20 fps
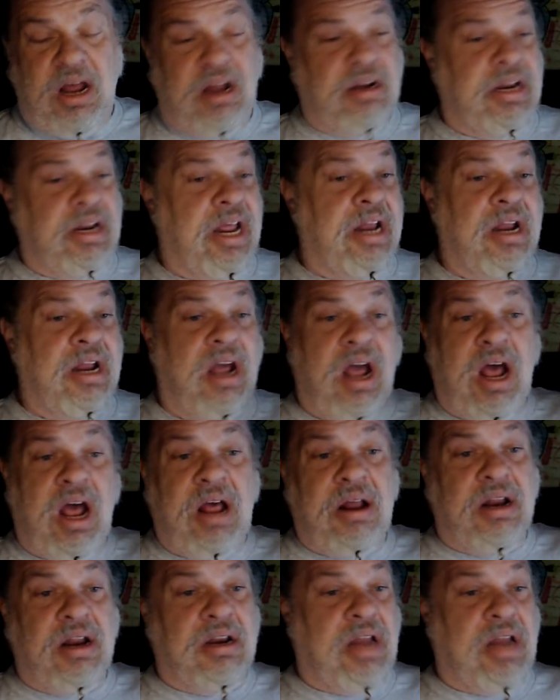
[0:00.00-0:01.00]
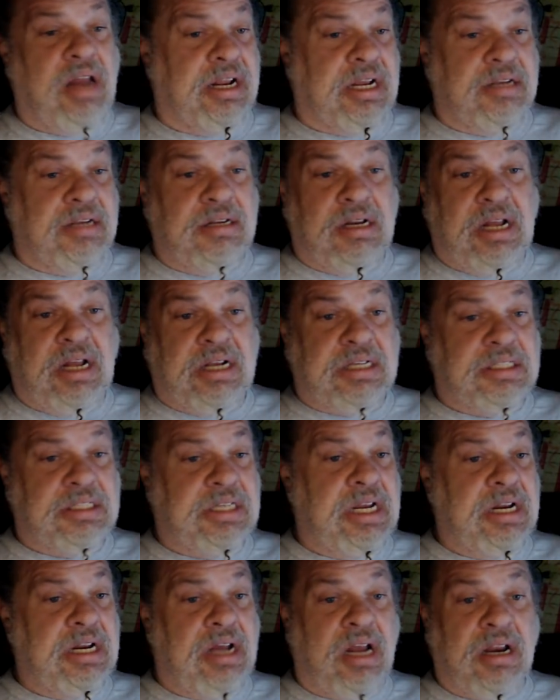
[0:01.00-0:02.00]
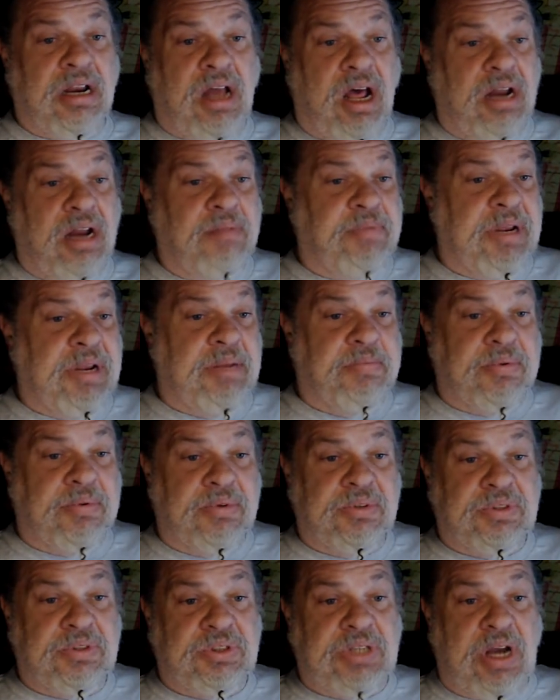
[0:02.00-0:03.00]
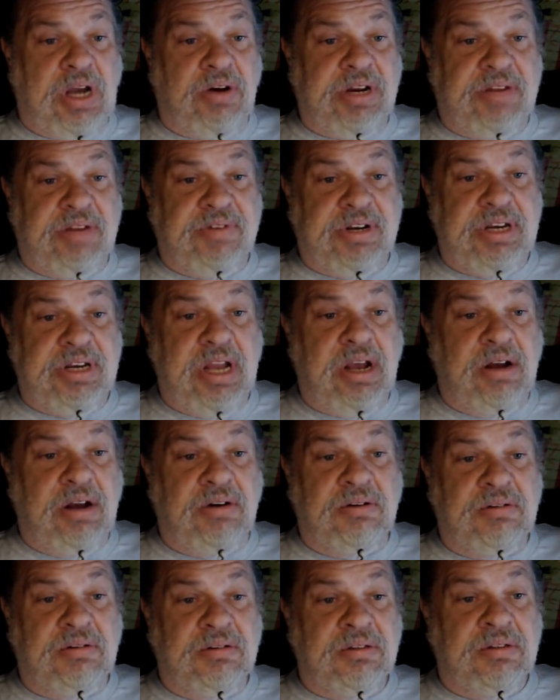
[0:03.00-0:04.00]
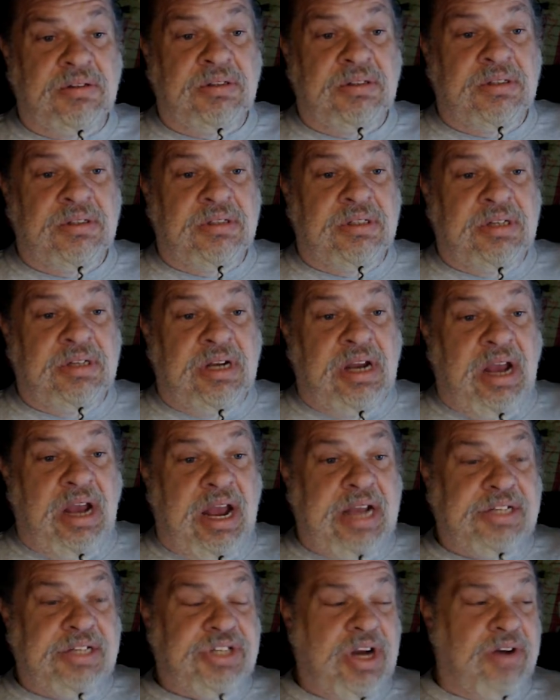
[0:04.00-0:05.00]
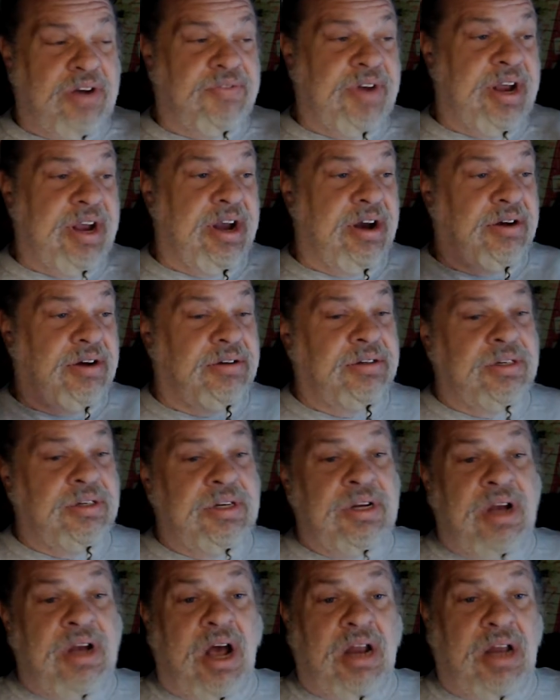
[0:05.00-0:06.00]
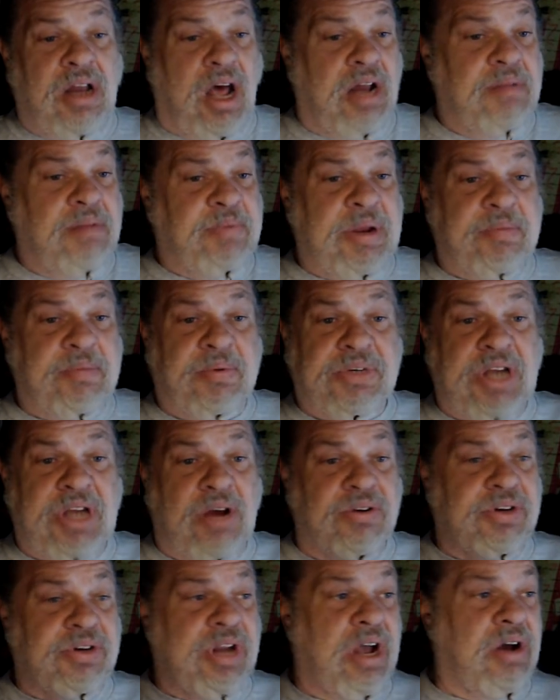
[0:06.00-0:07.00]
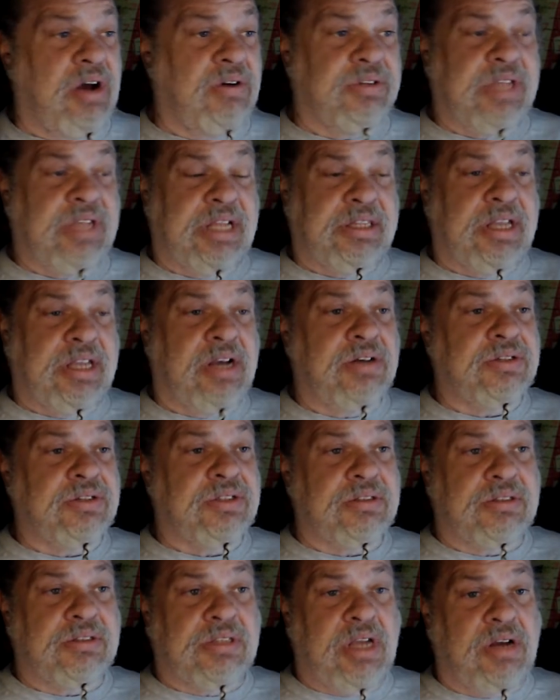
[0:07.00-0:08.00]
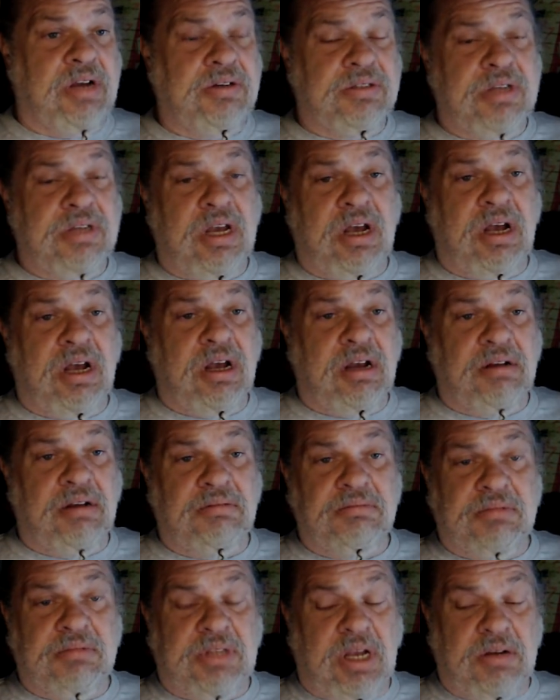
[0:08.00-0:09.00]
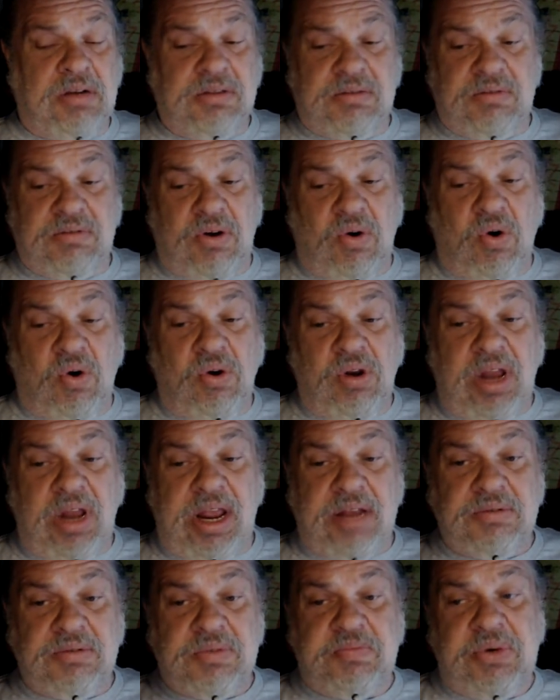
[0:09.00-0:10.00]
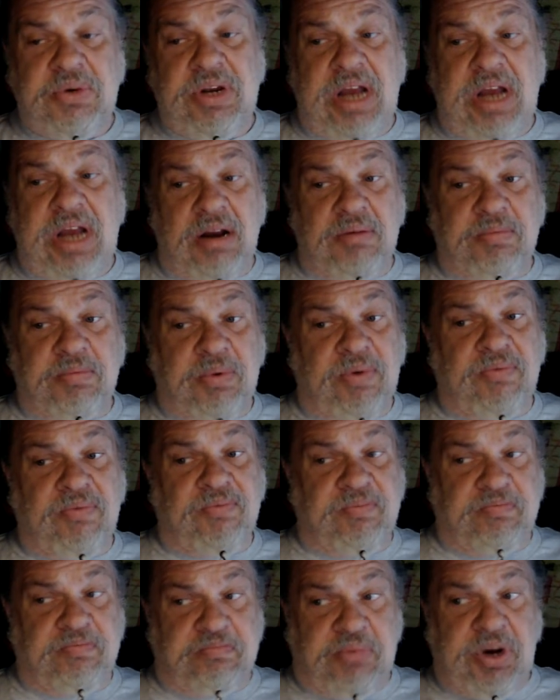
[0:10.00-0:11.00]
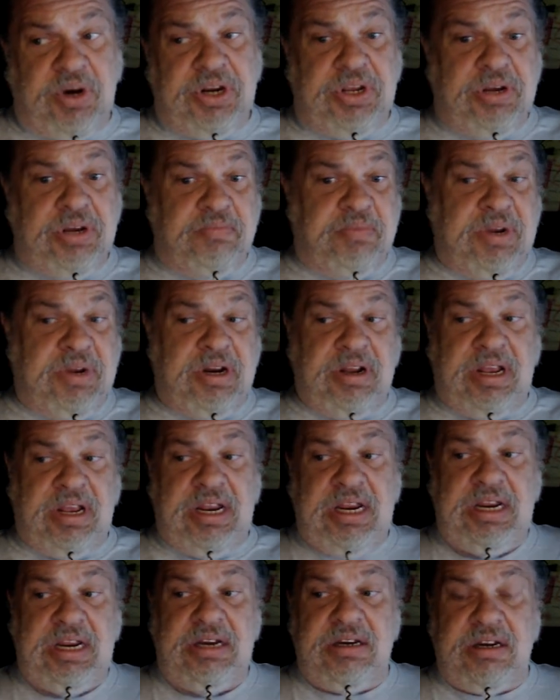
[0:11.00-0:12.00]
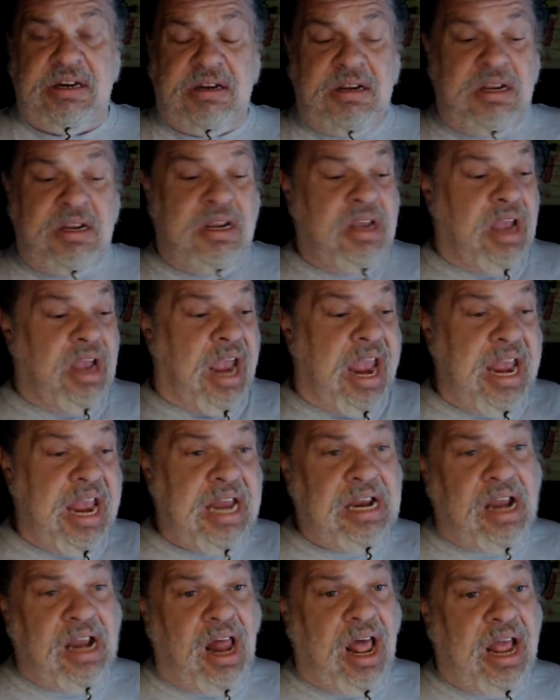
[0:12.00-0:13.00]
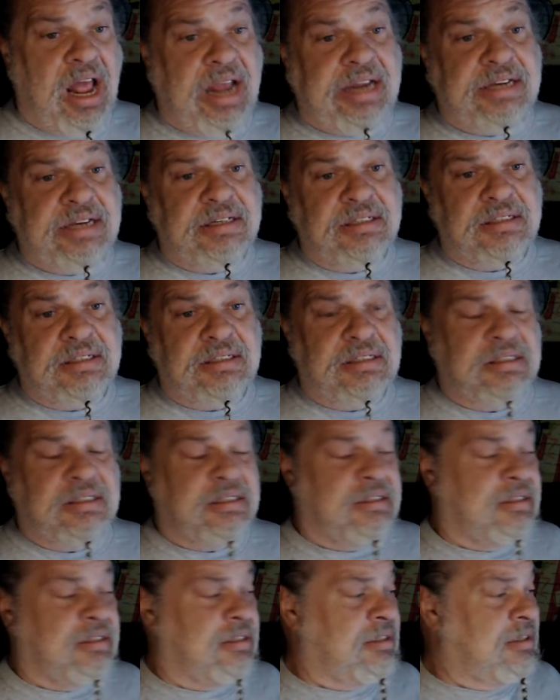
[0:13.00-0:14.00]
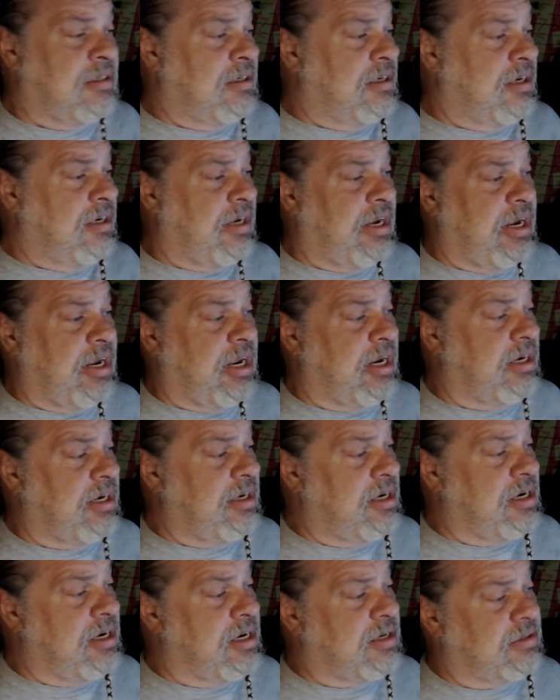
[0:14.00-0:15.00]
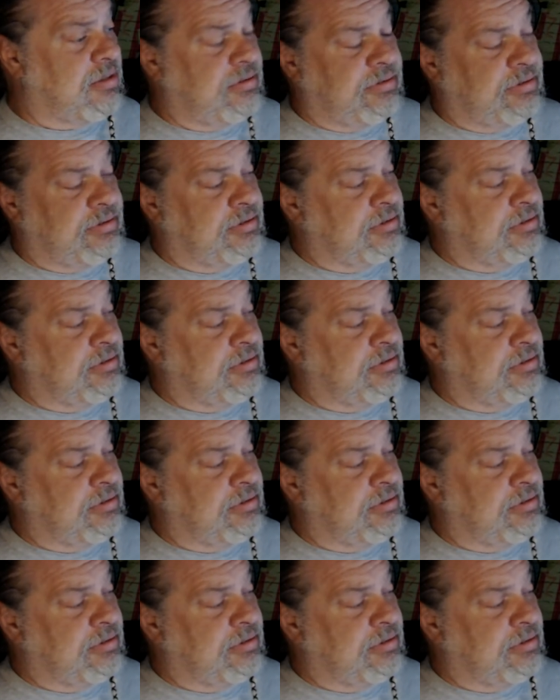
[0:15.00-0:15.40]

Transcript: Nana, like I said, a lot of people don't even know. Hey, Jovell, a lot of people don't know that those oil lamps put out a pretty good bit of heat. and light. And, you know,